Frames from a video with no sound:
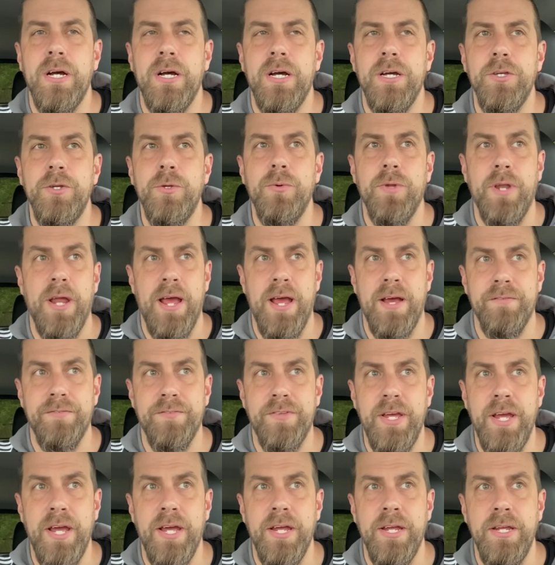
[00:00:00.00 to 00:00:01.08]
you had a half
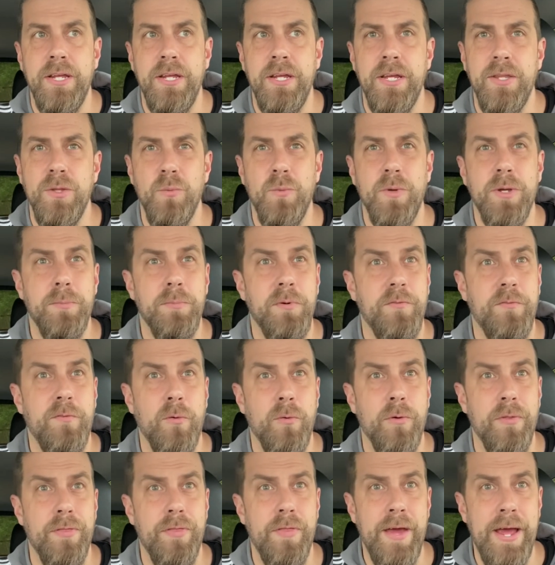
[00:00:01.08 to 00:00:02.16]
day, and the week
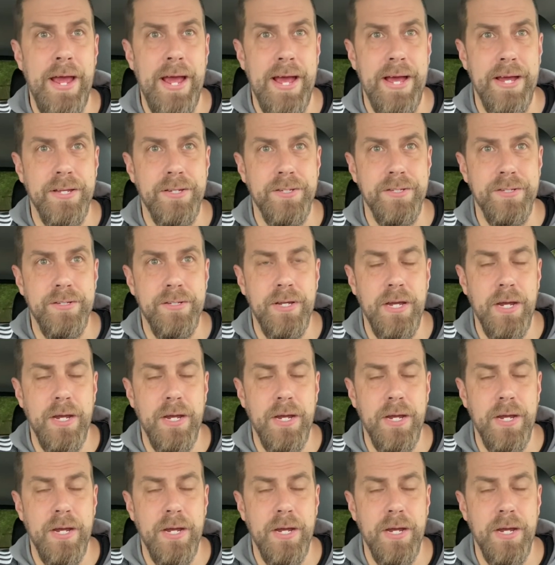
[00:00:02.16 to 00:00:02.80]
before that,